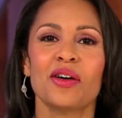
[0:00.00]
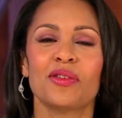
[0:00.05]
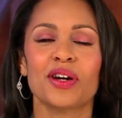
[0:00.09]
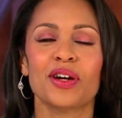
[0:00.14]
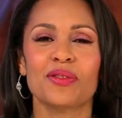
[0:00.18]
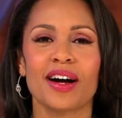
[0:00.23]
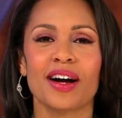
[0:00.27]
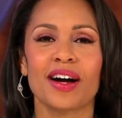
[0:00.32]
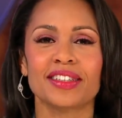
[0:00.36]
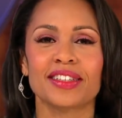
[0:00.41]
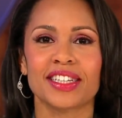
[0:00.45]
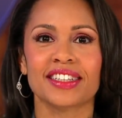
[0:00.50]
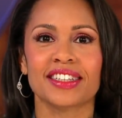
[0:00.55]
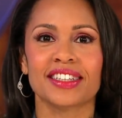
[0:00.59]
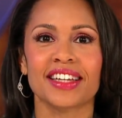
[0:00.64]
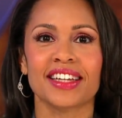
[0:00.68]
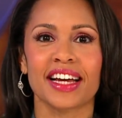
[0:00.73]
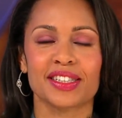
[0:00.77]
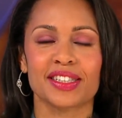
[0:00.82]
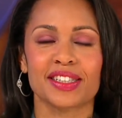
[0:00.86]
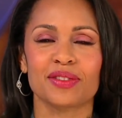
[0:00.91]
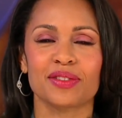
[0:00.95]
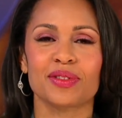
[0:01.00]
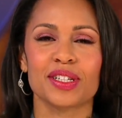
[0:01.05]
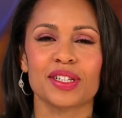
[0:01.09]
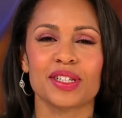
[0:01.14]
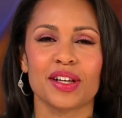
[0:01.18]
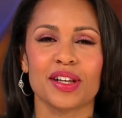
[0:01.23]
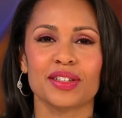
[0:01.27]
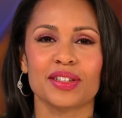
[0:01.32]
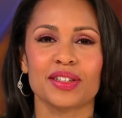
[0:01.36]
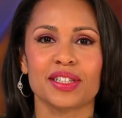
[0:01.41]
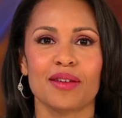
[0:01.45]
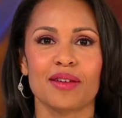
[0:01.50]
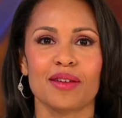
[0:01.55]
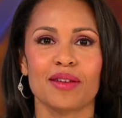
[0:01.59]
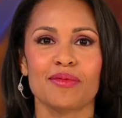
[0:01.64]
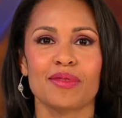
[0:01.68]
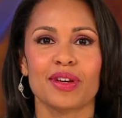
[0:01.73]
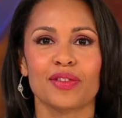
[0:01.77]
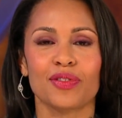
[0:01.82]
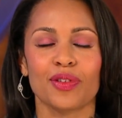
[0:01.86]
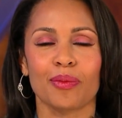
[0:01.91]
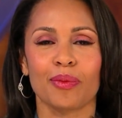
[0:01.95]
We are watching election results
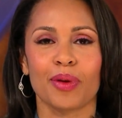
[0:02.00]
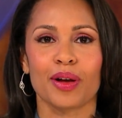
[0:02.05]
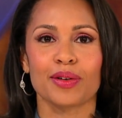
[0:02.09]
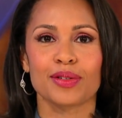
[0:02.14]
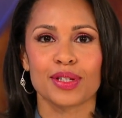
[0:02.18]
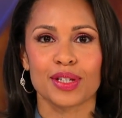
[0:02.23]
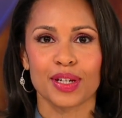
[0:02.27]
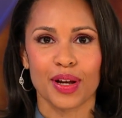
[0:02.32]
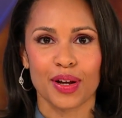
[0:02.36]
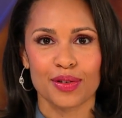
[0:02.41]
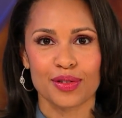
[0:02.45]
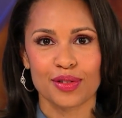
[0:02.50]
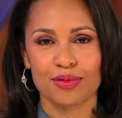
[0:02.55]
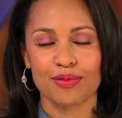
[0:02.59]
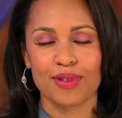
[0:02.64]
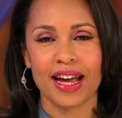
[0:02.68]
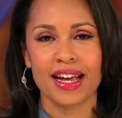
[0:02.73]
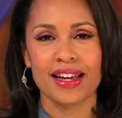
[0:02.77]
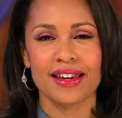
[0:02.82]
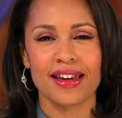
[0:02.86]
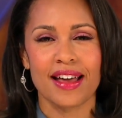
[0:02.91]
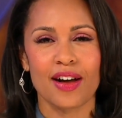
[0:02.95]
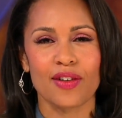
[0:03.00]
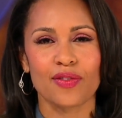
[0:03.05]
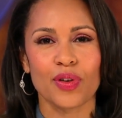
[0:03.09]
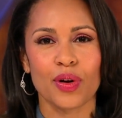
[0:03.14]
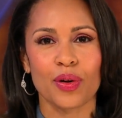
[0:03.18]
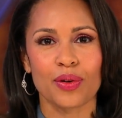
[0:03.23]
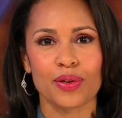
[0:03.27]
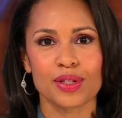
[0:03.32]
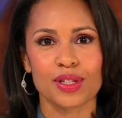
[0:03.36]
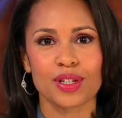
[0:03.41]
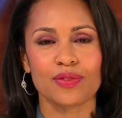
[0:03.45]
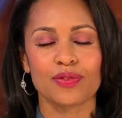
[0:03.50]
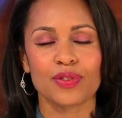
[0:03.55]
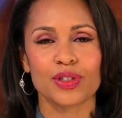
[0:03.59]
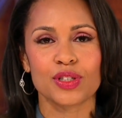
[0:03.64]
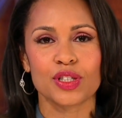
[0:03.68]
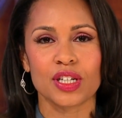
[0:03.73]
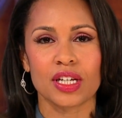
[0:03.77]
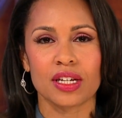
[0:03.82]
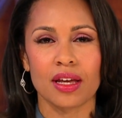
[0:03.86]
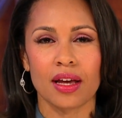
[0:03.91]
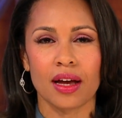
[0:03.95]
come in from coast to coast right now. Voters in
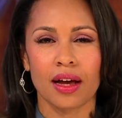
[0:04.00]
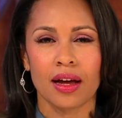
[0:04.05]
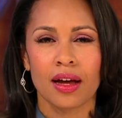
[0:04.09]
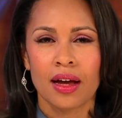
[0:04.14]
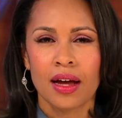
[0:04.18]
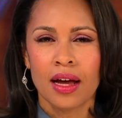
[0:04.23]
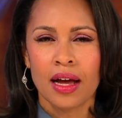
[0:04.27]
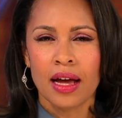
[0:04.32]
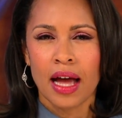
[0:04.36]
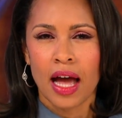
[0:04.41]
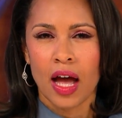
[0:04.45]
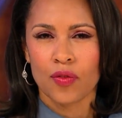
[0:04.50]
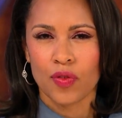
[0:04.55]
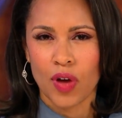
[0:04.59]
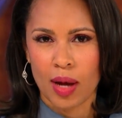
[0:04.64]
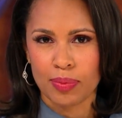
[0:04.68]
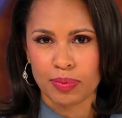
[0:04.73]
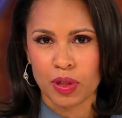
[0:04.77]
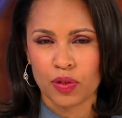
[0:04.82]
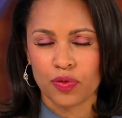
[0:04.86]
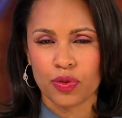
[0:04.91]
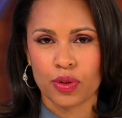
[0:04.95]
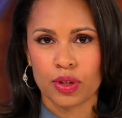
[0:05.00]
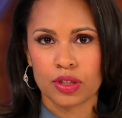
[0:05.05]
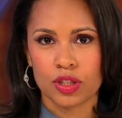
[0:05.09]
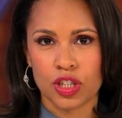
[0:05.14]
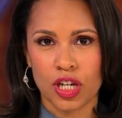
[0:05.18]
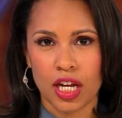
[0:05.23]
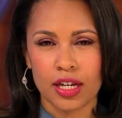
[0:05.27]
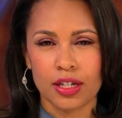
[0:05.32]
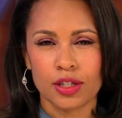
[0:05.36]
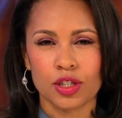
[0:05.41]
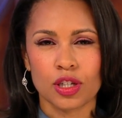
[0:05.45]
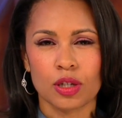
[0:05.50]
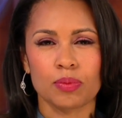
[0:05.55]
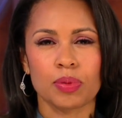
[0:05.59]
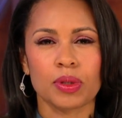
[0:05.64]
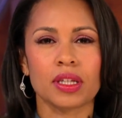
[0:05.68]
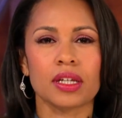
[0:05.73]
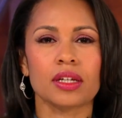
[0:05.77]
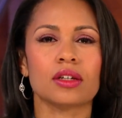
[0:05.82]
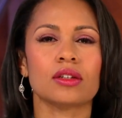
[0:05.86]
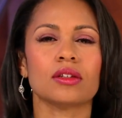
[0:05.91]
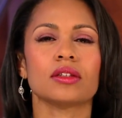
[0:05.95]
Virginia have opted for a change in
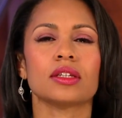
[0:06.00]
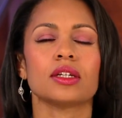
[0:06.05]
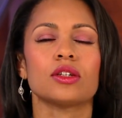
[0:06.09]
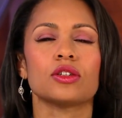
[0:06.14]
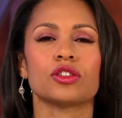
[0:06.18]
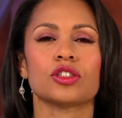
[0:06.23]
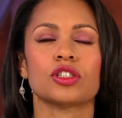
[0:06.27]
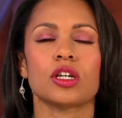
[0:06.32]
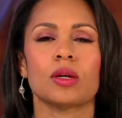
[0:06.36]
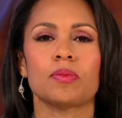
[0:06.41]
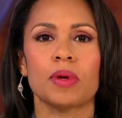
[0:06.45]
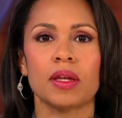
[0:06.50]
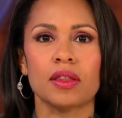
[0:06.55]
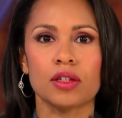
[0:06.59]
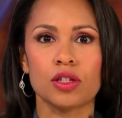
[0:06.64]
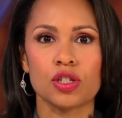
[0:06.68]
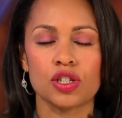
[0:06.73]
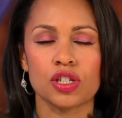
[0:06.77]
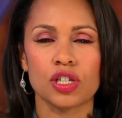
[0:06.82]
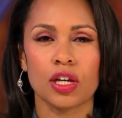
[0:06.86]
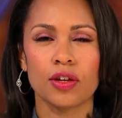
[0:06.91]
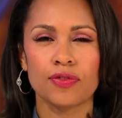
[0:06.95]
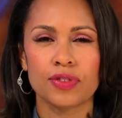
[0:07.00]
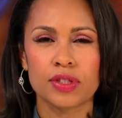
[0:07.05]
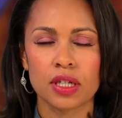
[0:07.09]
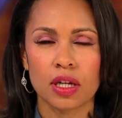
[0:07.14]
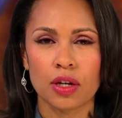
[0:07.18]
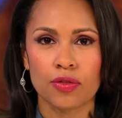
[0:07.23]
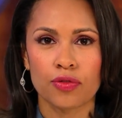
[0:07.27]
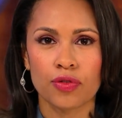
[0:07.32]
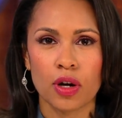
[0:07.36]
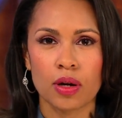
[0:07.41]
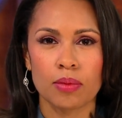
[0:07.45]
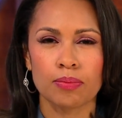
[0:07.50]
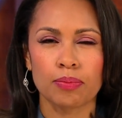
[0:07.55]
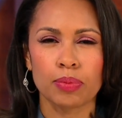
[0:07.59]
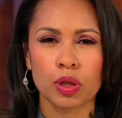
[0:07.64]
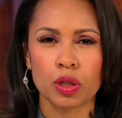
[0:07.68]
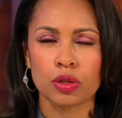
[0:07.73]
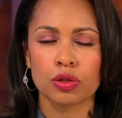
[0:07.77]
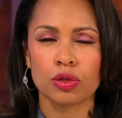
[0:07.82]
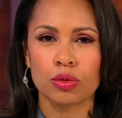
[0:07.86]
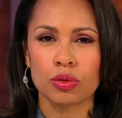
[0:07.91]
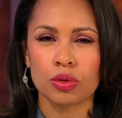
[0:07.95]
political leadership, and the shift from
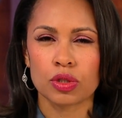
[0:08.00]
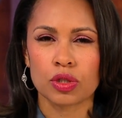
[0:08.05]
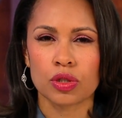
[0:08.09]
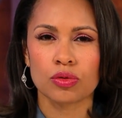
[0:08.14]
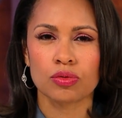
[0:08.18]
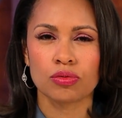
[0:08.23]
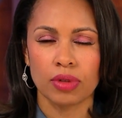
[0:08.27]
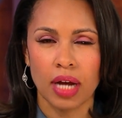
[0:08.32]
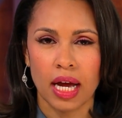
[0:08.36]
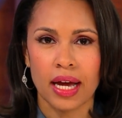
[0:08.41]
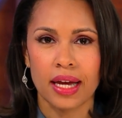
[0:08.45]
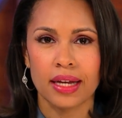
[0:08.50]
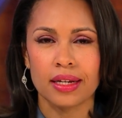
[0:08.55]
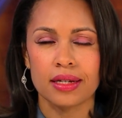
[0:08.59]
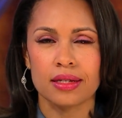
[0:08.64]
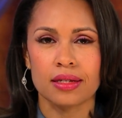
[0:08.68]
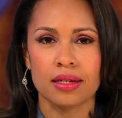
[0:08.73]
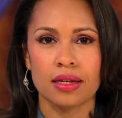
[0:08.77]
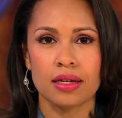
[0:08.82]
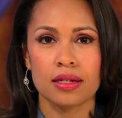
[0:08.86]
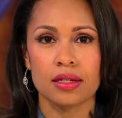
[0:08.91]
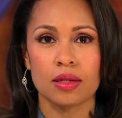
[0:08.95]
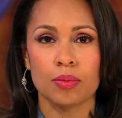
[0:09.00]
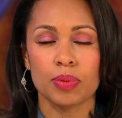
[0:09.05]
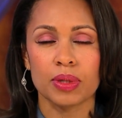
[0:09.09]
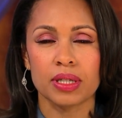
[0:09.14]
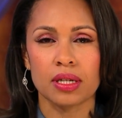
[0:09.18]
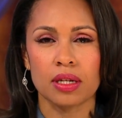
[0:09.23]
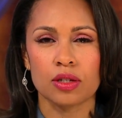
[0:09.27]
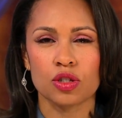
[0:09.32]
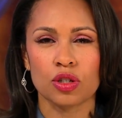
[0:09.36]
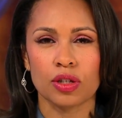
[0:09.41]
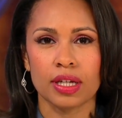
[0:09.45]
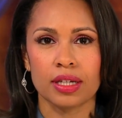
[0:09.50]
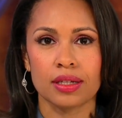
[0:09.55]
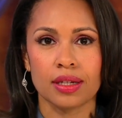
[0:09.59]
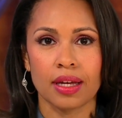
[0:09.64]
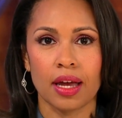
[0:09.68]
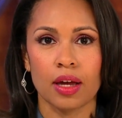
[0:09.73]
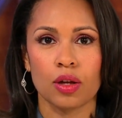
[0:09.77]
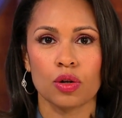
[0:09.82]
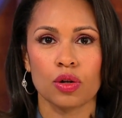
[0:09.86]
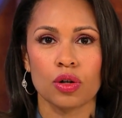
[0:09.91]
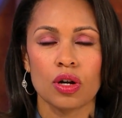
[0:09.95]
blue to red is seen as a potential
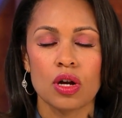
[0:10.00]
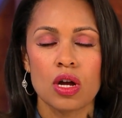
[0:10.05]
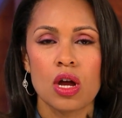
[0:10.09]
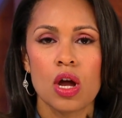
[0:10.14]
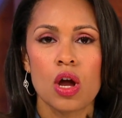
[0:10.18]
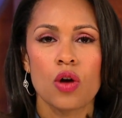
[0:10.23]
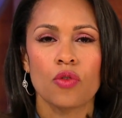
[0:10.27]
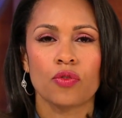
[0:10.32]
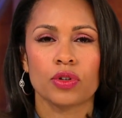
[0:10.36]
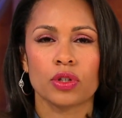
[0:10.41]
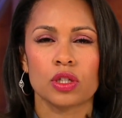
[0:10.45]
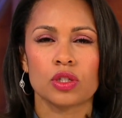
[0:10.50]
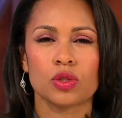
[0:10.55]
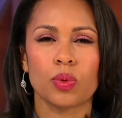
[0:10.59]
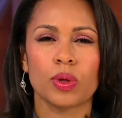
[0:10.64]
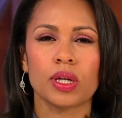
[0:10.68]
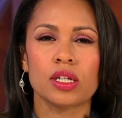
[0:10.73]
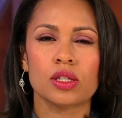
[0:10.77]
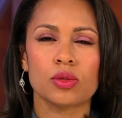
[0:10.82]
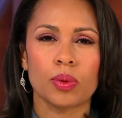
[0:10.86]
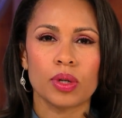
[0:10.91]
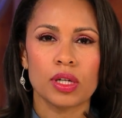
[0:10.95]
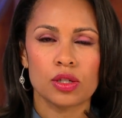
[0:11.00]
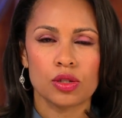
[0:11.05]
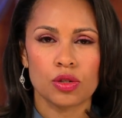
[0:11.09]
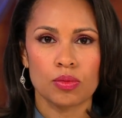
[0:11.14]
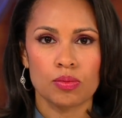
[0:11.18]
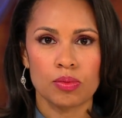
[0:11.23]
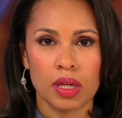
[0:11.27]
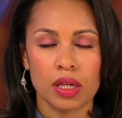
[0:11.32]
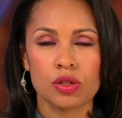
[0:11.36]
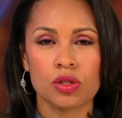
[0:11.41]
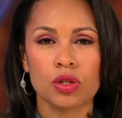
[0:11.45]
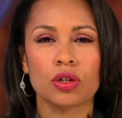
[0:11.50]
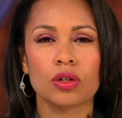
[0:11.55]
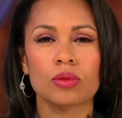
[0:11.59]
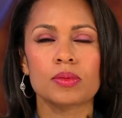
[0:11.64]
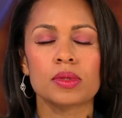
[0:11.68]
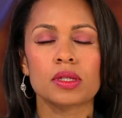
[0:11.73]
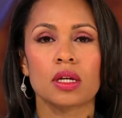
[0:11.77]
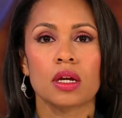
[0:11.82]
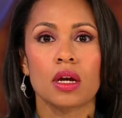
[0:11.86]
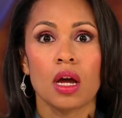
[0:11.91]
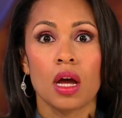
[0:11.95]
indicator for the 2022
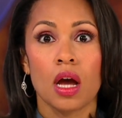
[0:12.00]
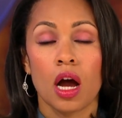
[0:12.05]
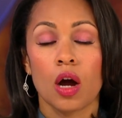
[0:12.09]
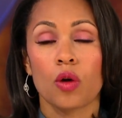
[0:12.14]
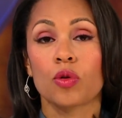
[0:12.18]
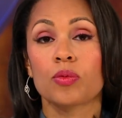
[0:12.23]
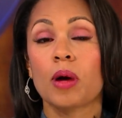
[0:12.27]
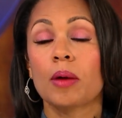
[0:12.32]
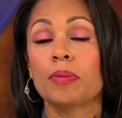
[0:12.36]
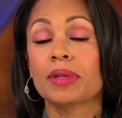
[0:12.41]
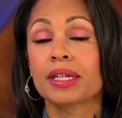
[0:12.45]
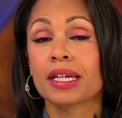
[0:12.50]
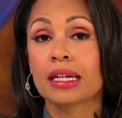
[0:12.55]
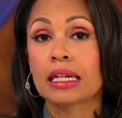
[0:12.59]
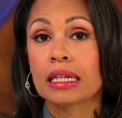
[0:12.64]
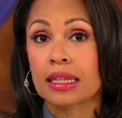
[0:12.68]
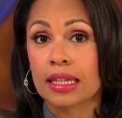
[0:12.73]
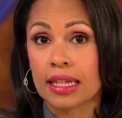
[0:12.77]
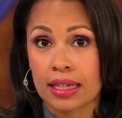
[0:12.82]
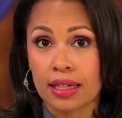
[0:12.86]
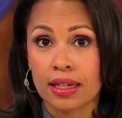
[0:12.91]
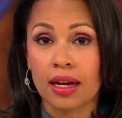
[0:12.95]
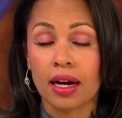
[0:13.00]
midterms. A Republican Glenn